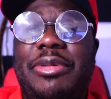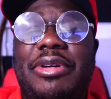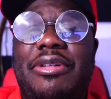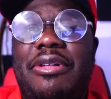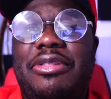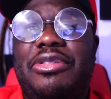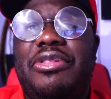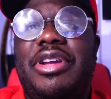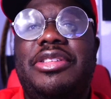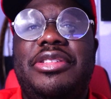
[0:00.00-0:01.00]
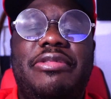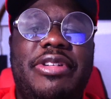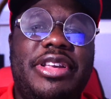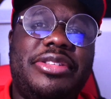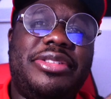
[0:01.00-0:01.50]
They were called crazy,
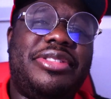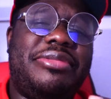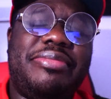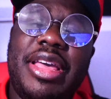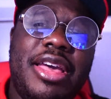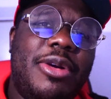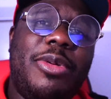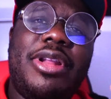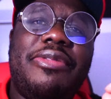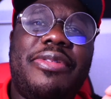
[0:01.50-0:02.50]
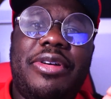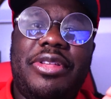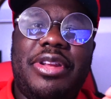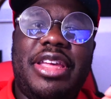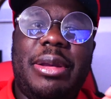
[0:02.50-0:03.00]
racist, and whatever
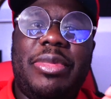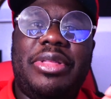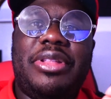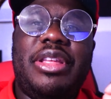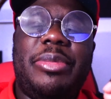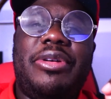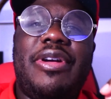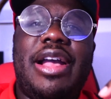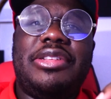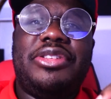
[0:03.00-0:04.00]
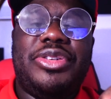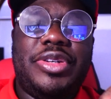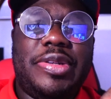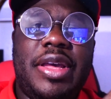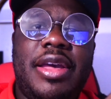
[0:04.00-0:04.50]
other name that the Democrats
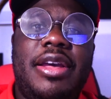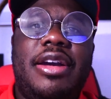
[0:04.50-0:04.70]
could